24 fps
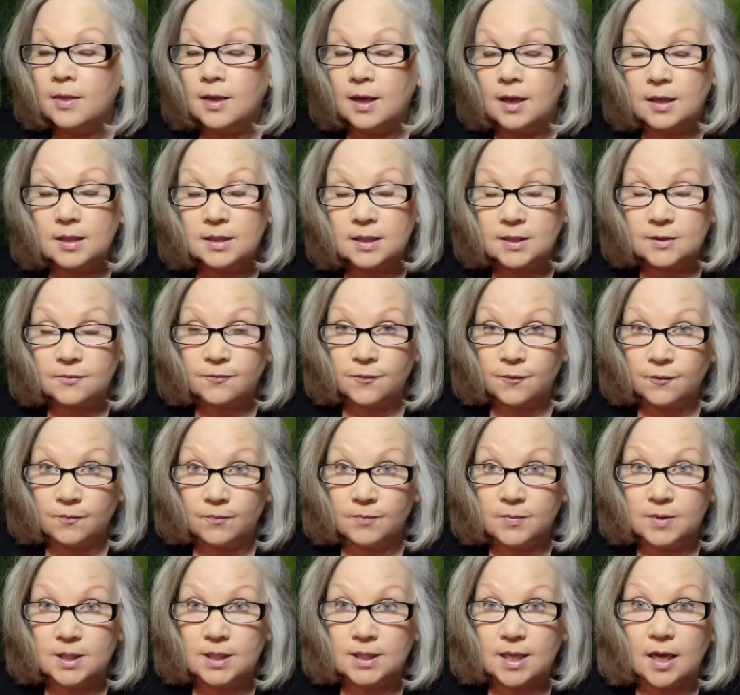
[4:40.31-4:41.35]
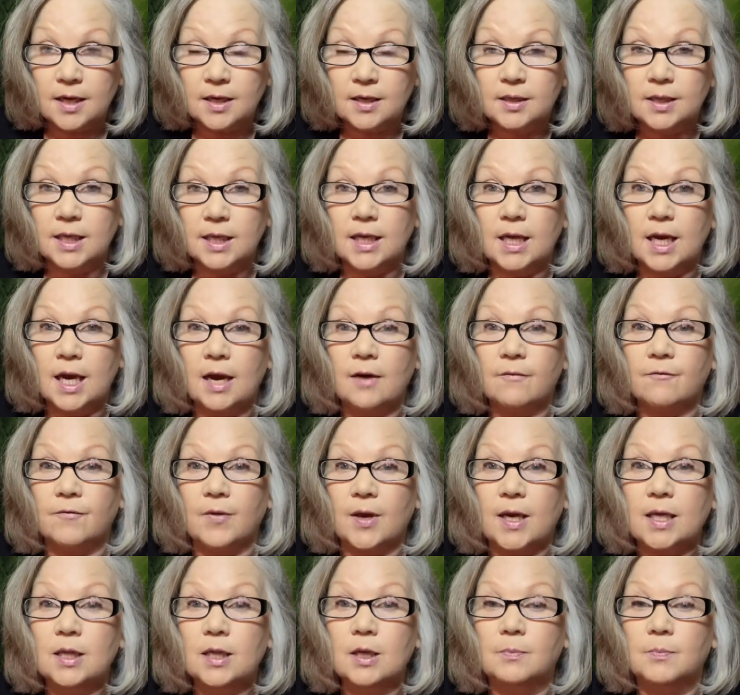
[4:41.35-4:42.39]
it's suddenly
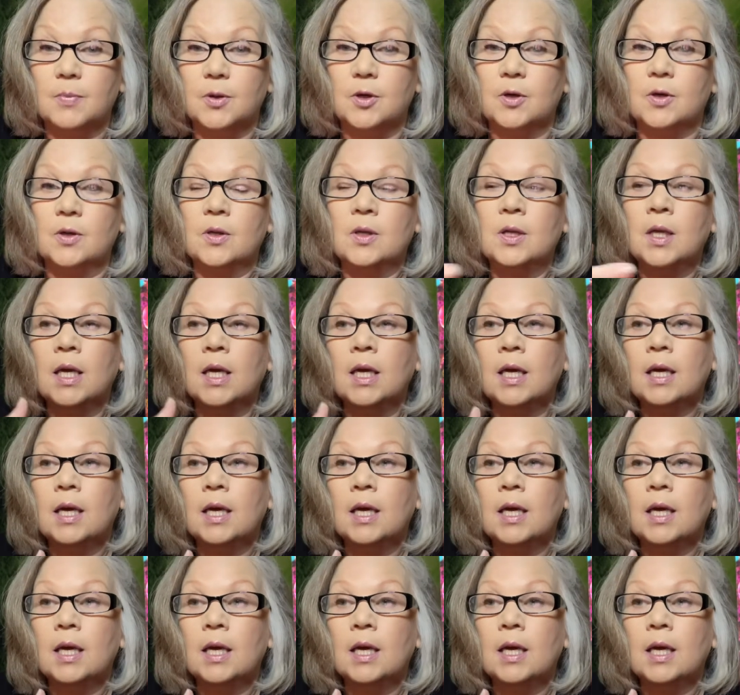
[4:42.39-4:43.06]
available